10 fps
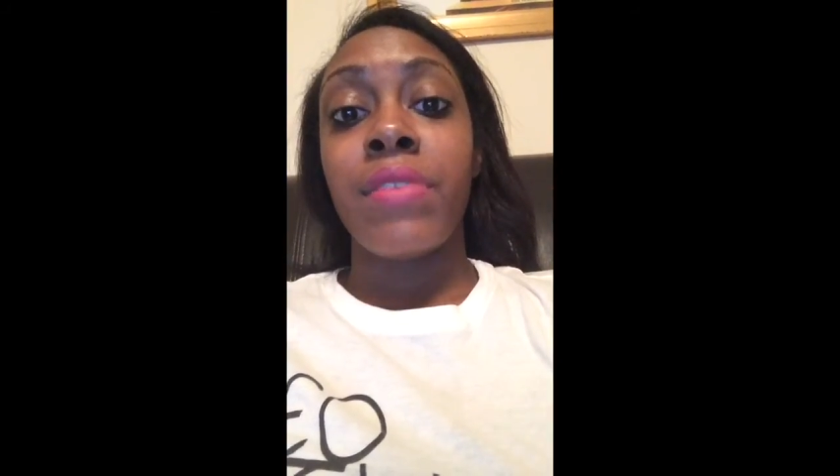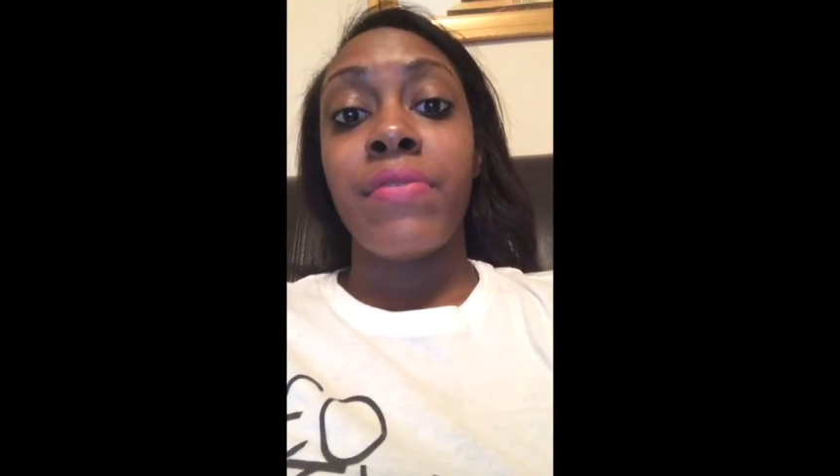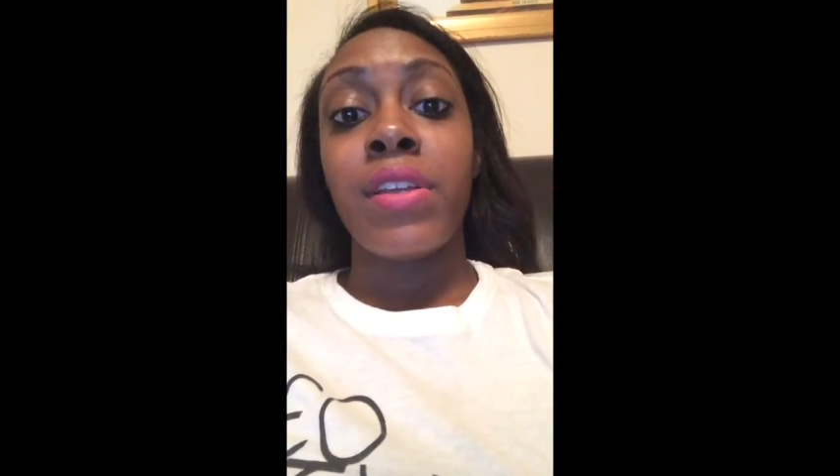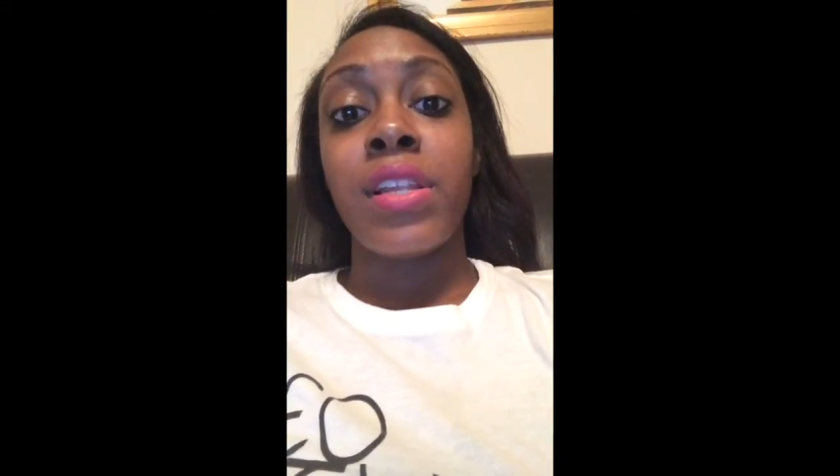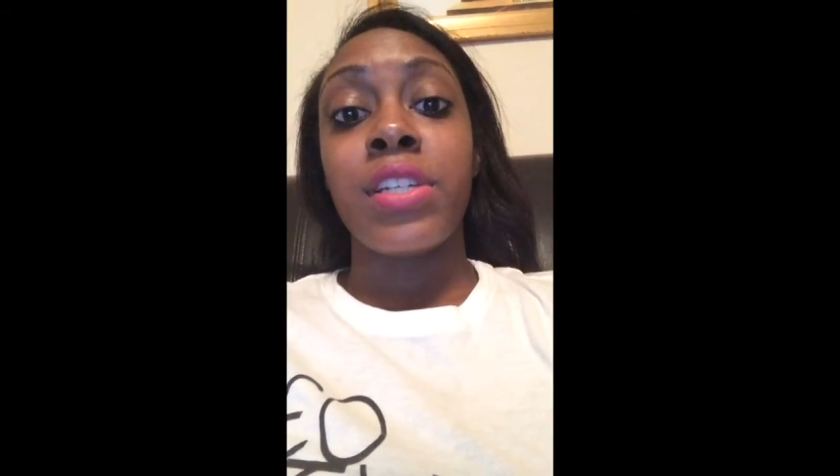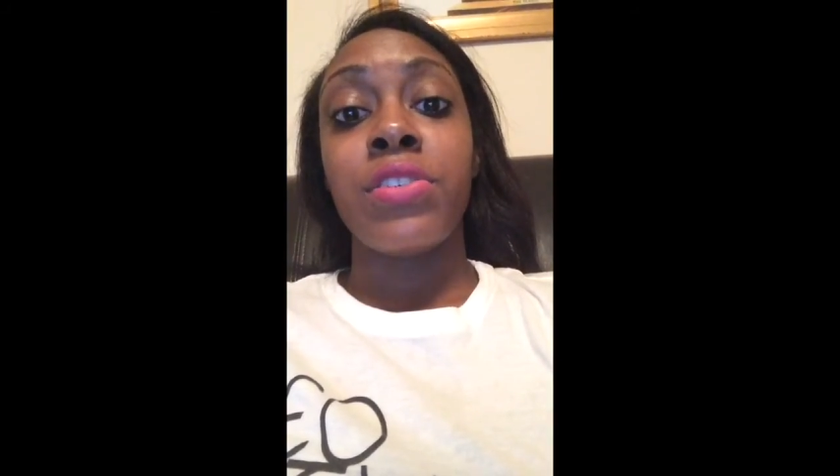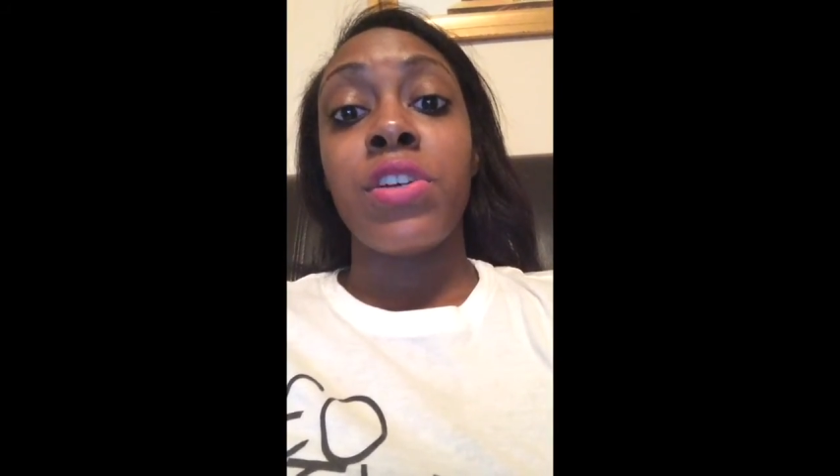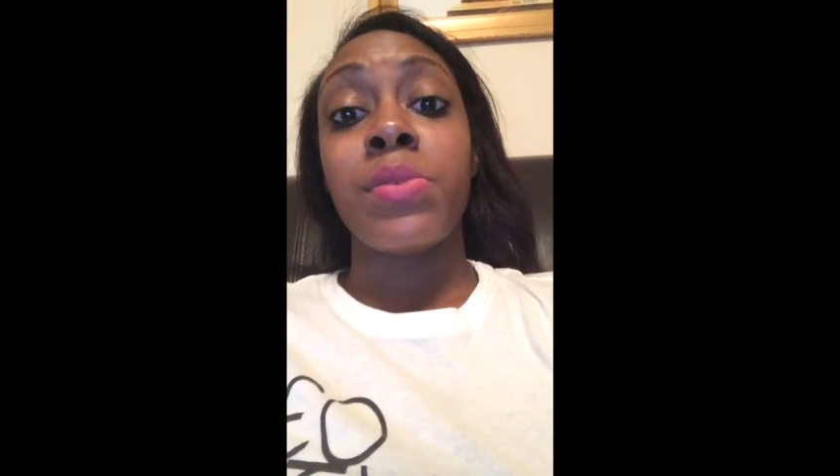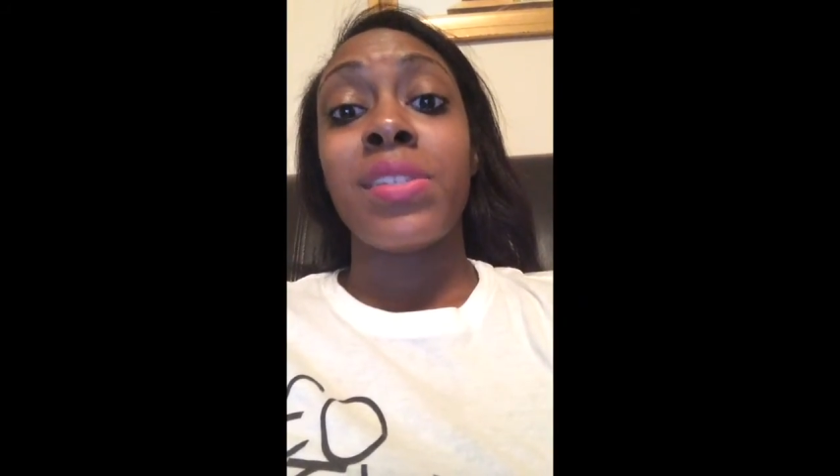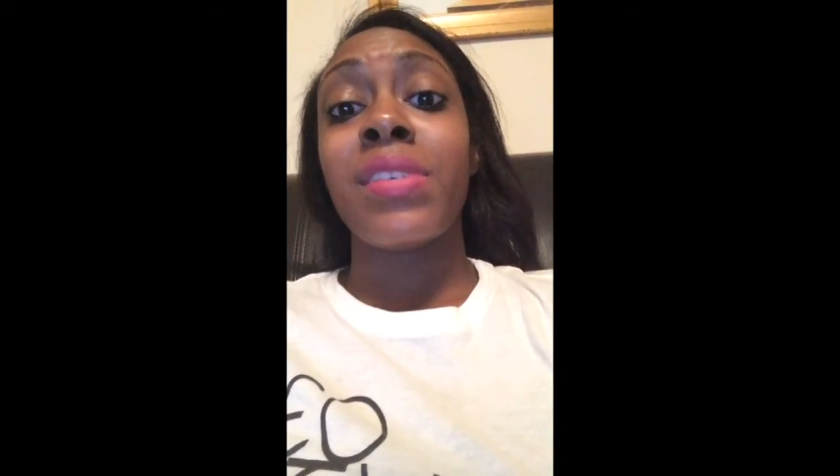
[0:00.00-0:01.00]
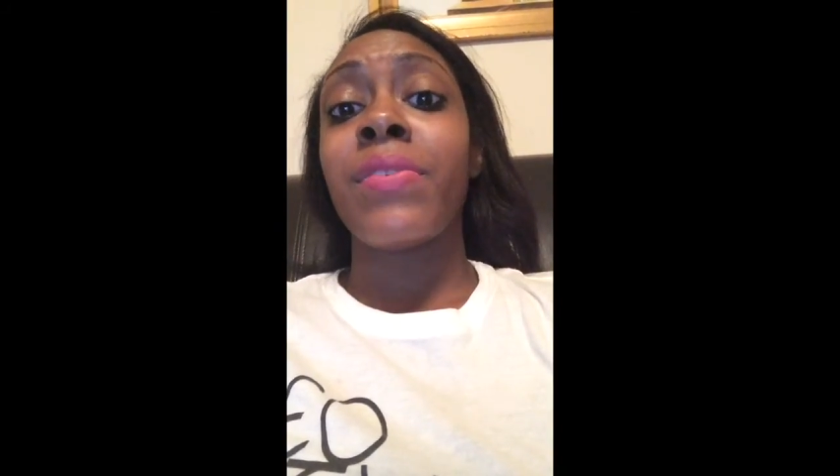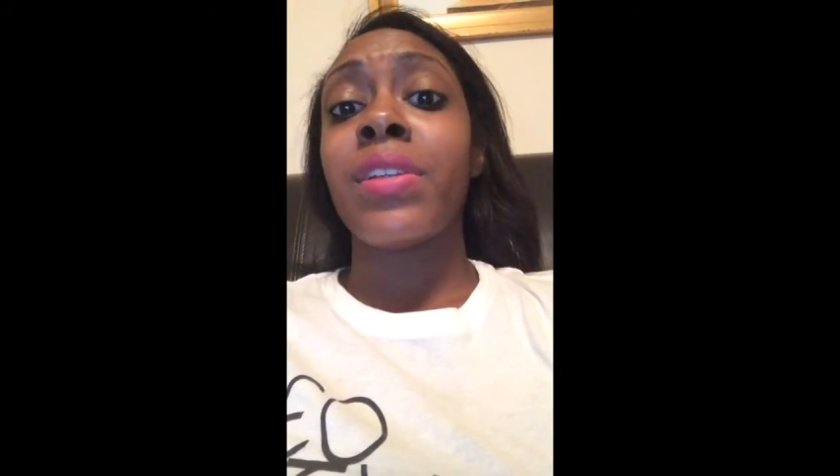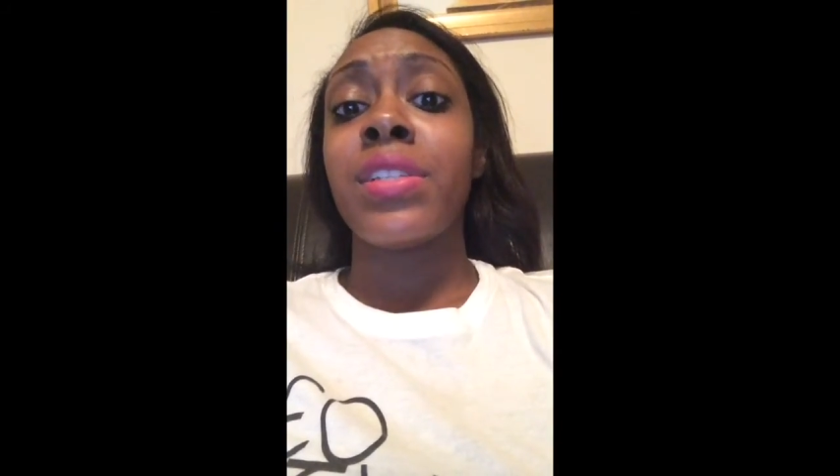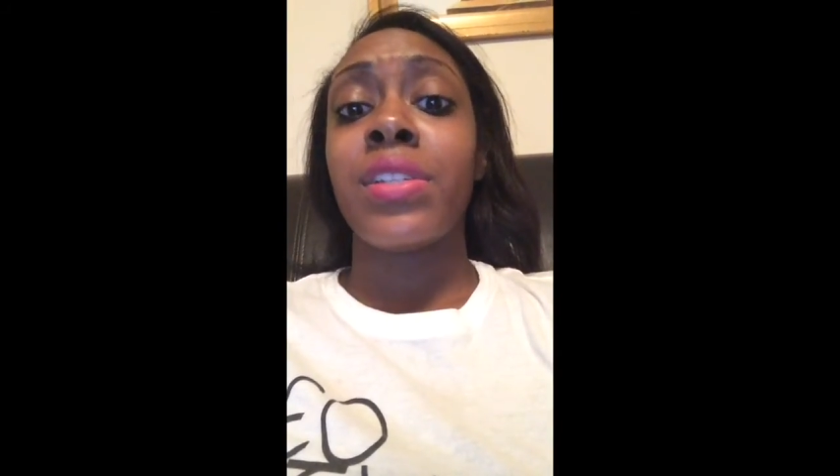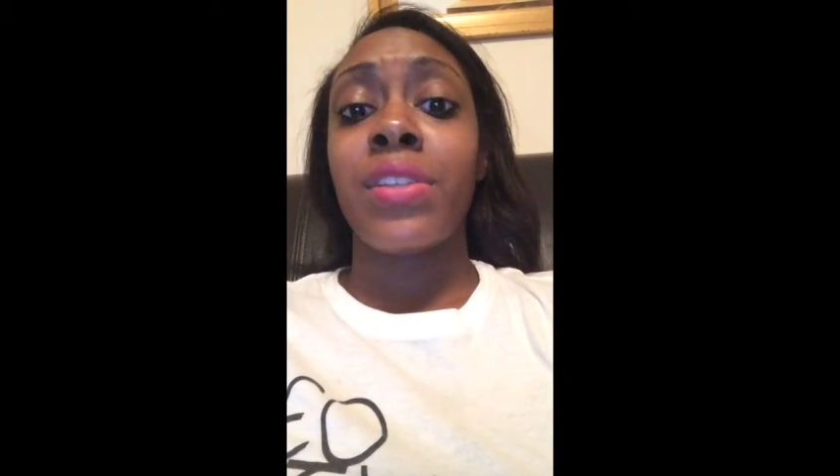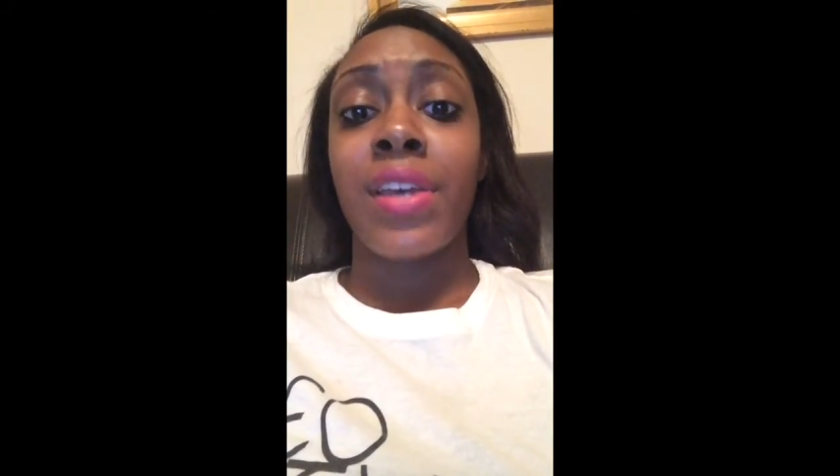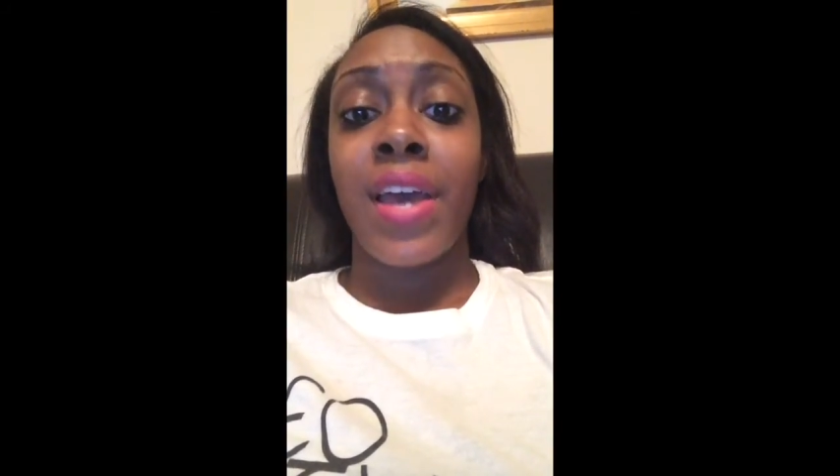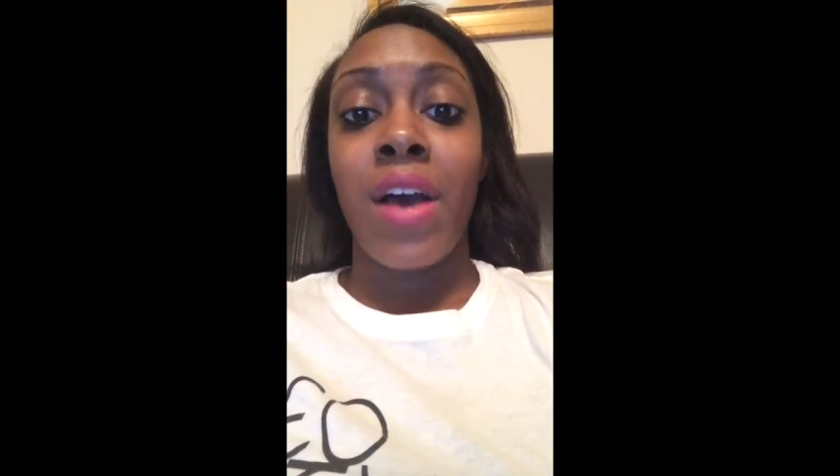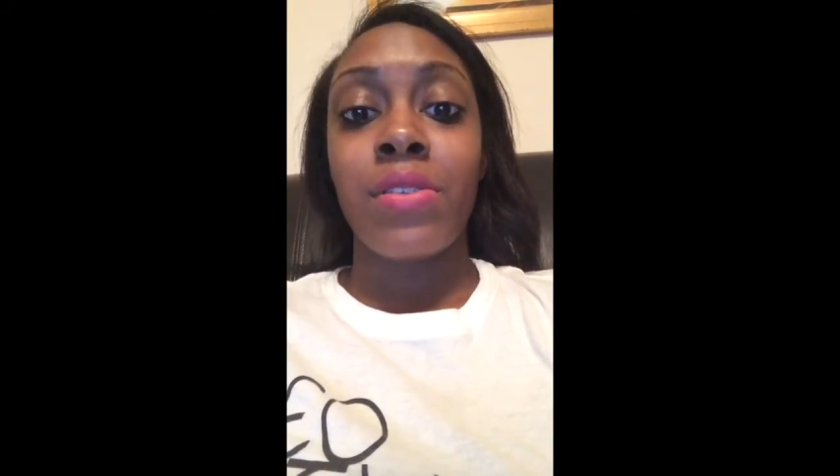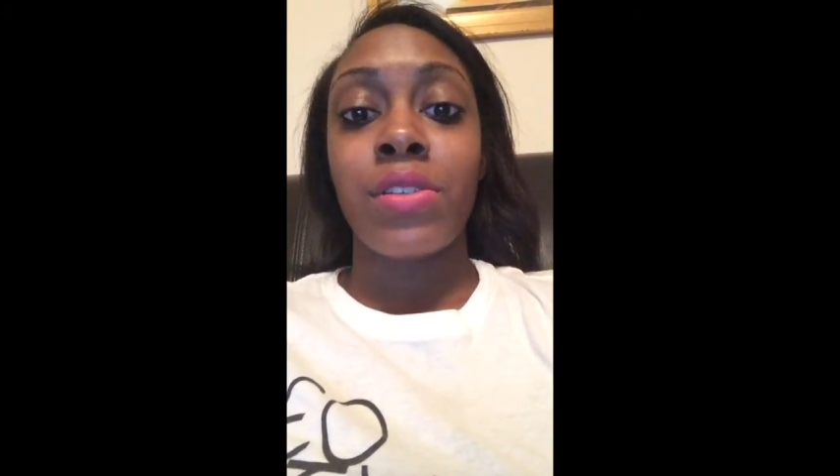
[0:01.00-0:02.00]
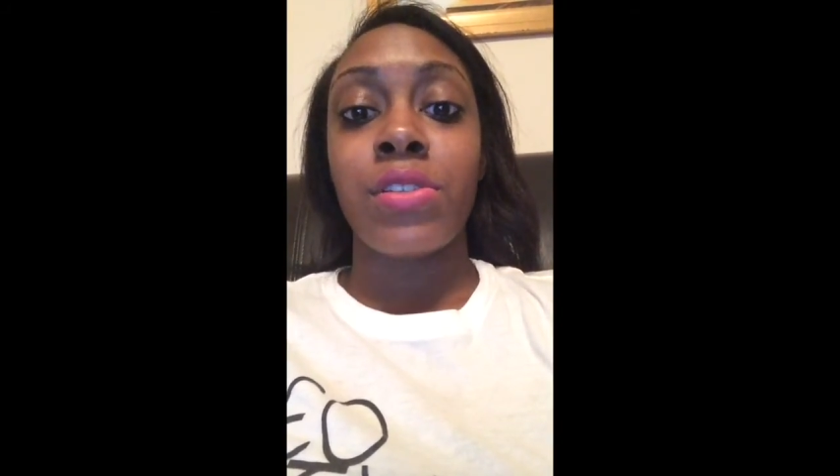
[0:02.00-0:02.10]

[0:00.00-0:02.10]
iffy unless you go specifically to the council,